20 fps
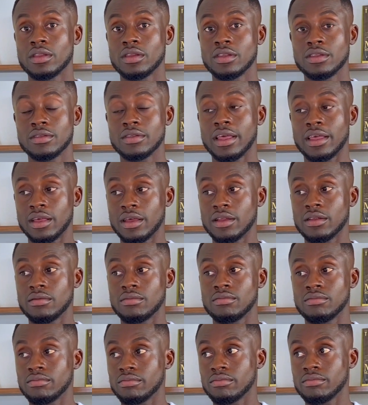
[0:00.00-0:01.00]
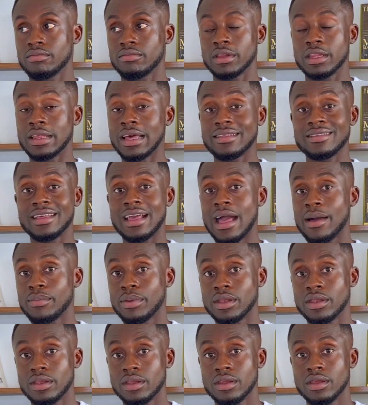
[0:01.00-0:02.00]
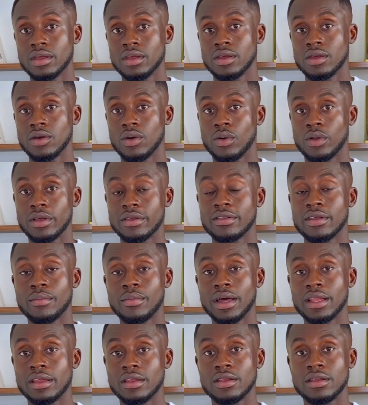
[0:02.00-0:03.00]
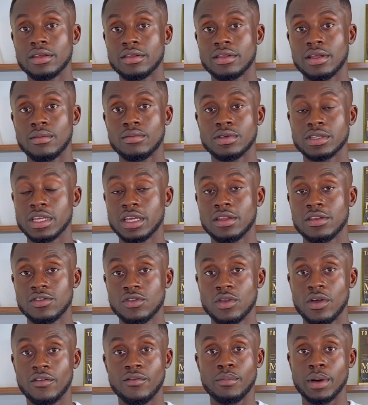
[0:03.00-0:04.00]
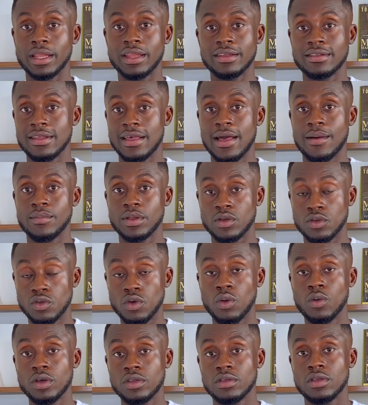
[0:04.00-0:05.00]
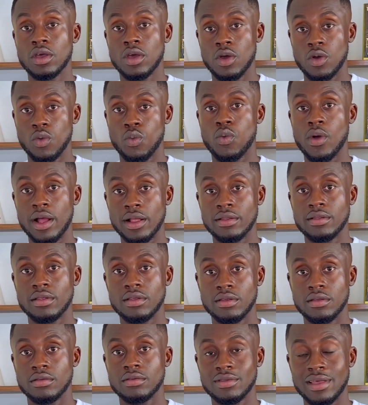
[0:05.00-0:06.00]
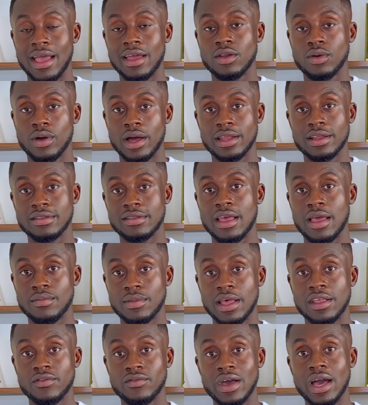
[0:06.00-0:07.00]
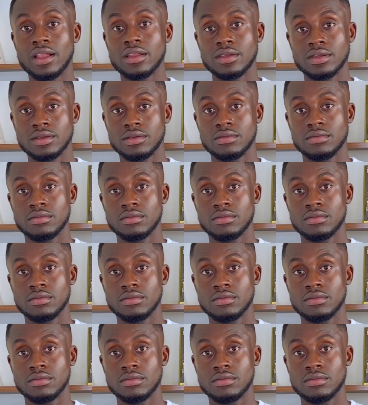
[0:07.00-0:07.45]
This is like, it doesn't happen unless somebody did some shady stuff, but it doesn't happen. There's always 1 title at a time that's valid.